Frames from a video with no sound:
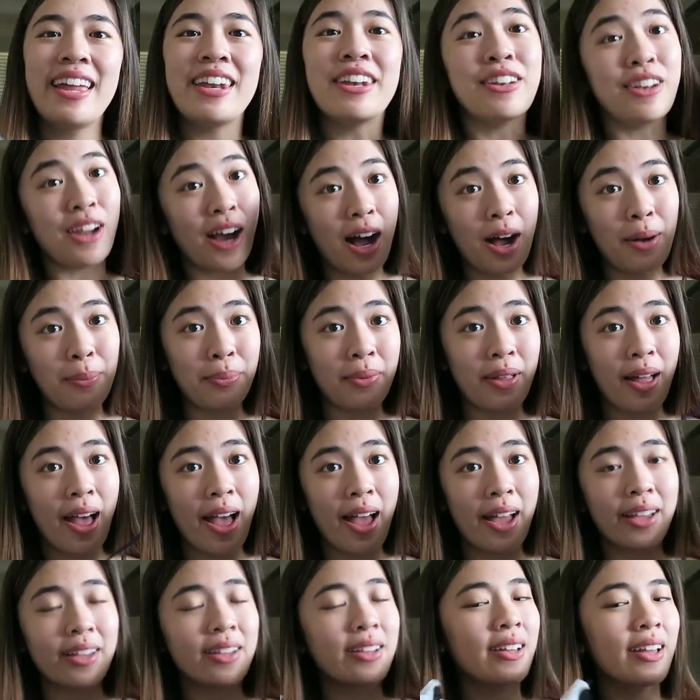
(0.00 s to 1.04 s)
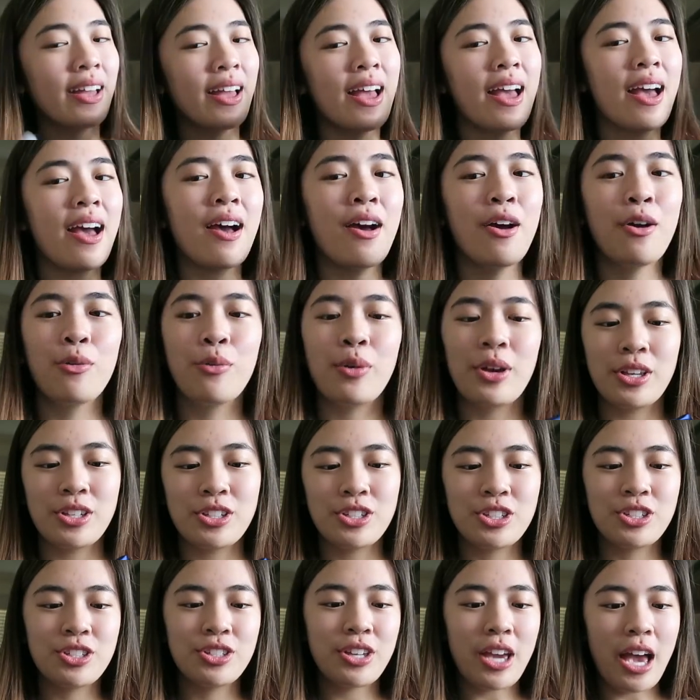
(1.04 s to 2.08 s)
not black,
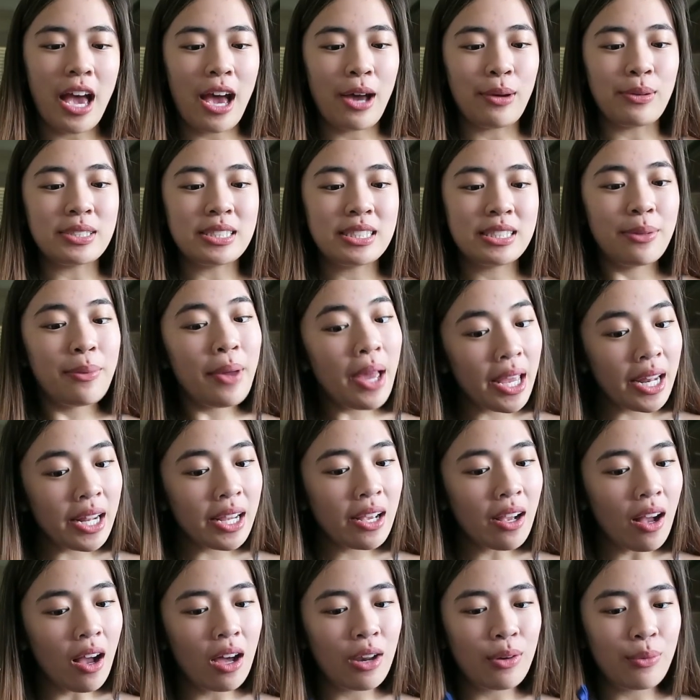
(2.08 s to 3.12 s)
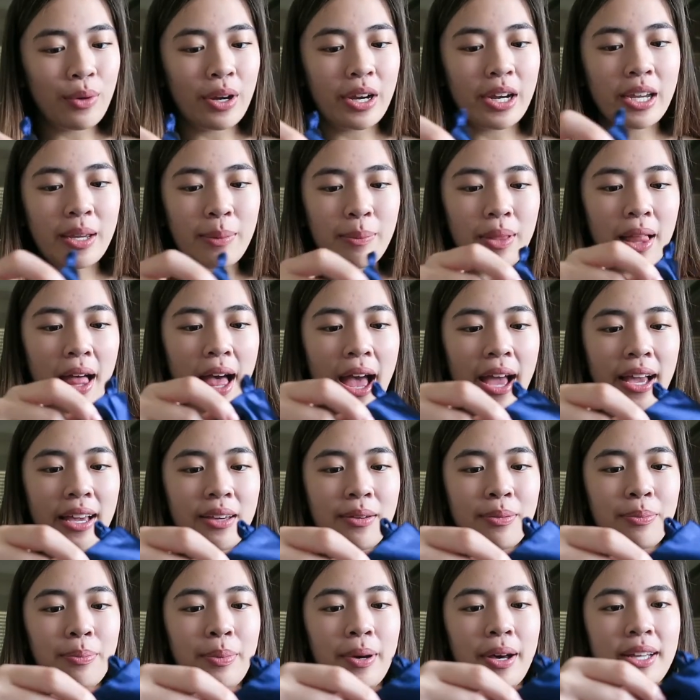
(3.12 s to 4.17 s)
which I was debating on wearing black,
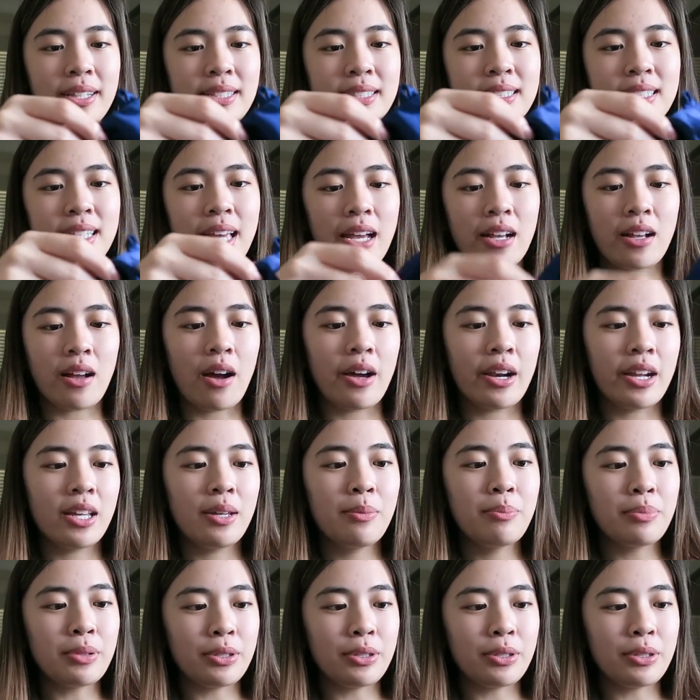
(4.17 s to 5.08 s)
but I got it in